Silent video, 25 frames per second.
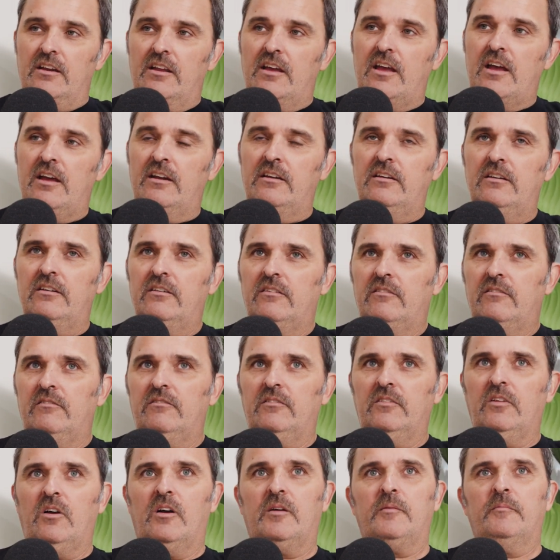And
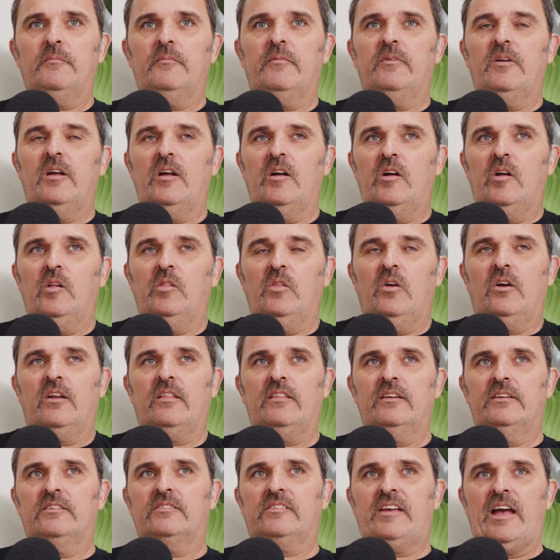like a lot of
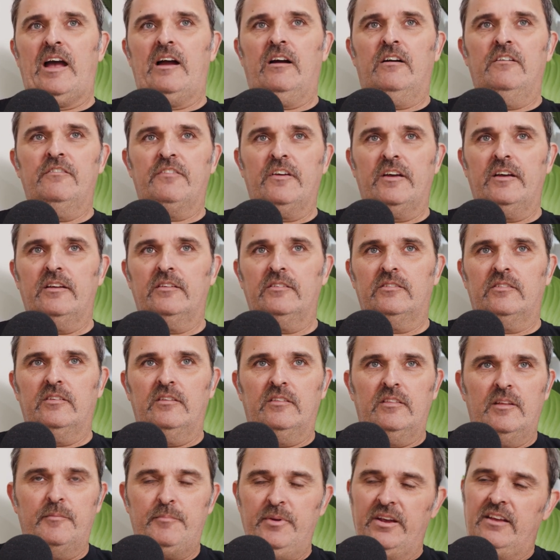these
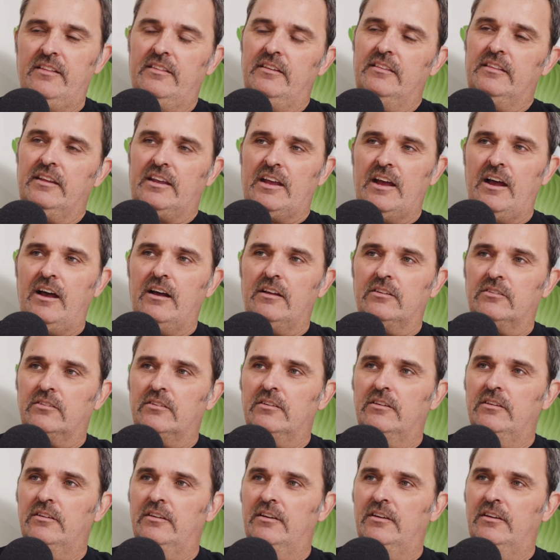caravans, they're bigger than the cars.